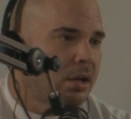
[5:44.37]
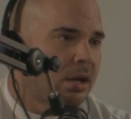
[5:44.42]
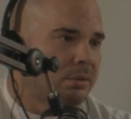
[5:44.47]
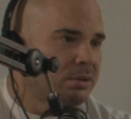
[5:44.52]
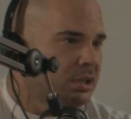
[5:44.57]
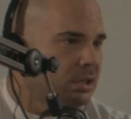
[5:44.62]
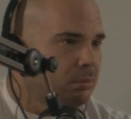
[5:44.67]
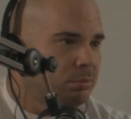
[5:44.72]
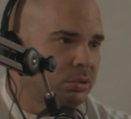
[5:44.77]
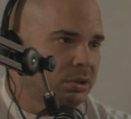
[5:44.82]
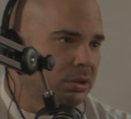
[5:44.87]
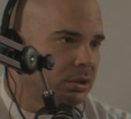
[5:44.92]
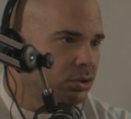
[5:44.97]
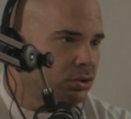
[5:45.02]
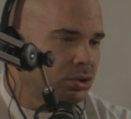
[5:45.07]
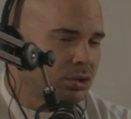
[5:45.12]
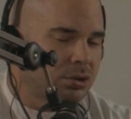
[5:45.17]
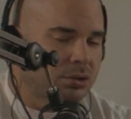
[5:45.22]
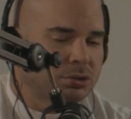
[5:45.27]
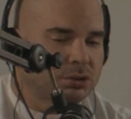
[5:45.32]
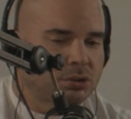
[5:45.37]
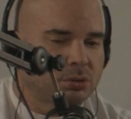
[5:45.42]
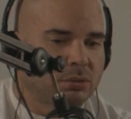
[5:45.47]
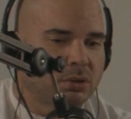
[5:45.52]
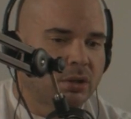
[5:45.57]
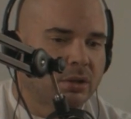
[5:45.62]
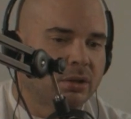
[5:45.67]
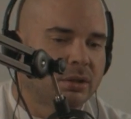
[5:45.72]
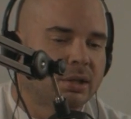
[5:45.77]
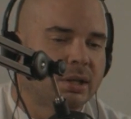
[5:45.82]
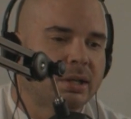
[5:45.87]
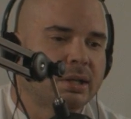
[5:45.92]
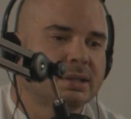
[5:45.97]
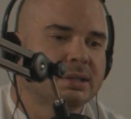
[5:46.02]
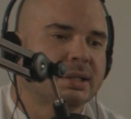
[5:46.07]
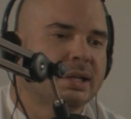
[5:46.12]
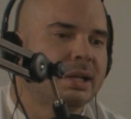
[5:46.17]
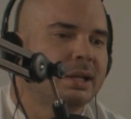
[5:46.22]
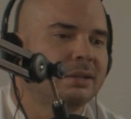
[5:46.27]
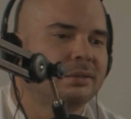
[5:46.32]
I was getting booked in shows, doing other
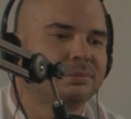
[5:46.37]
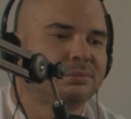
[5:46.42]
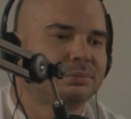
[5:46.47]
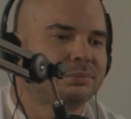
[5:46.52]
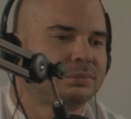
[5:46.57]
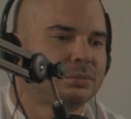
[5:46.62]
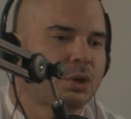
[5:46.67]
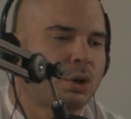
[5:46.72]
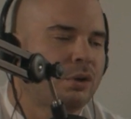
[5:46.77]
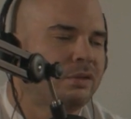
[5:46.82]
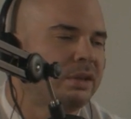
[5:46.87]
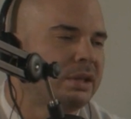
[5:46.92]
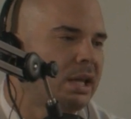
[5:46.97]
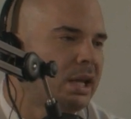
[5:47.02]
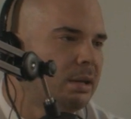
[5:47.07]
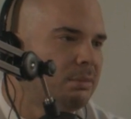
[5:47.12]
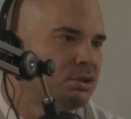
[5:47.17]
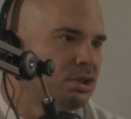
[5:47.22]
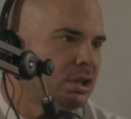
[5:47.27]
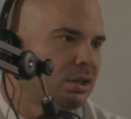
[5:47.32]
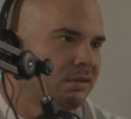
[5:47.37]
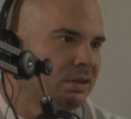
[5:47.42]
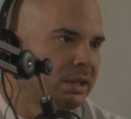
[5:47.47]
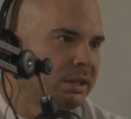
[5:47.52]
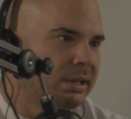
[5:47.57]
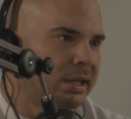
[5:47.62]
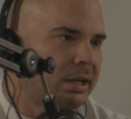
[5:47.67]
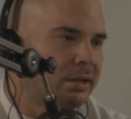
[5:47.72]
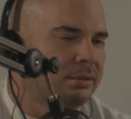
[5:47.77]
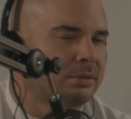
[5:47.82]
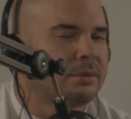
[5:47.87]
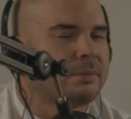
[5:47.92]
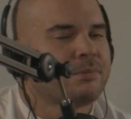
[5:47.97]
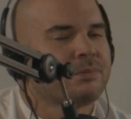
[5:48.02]
things, and then COVID came, shut everything down.